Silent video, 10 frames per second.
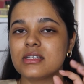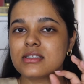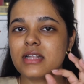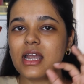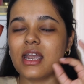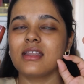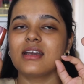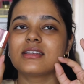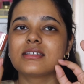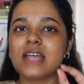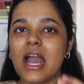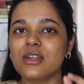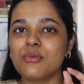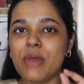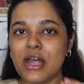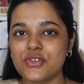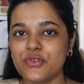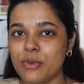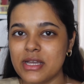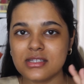This is like an exact match
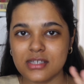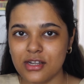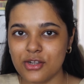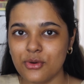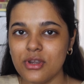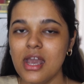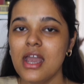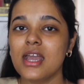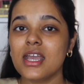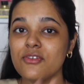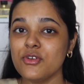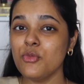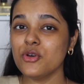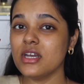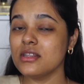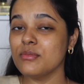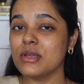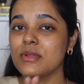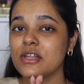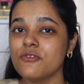for my skin tone, even more than the
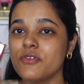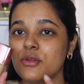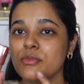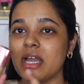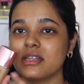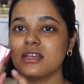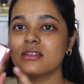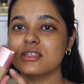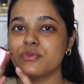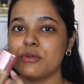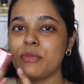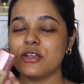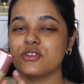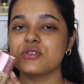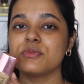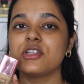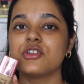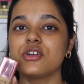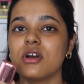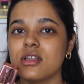Maybelline Fit Me. I think this one matches me
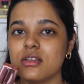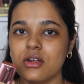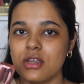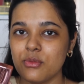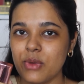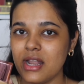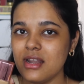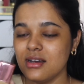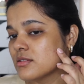really well.